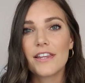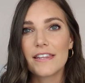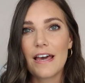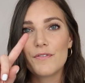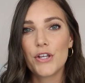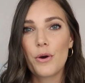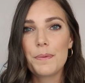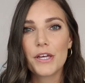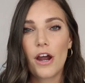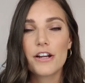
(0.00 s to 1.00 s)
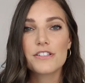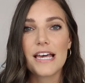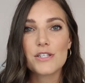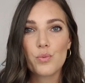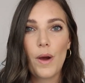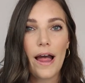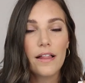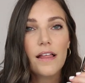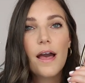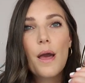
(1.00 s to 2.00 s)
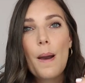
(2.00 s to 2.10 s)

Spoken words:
link that video up in the cards as well.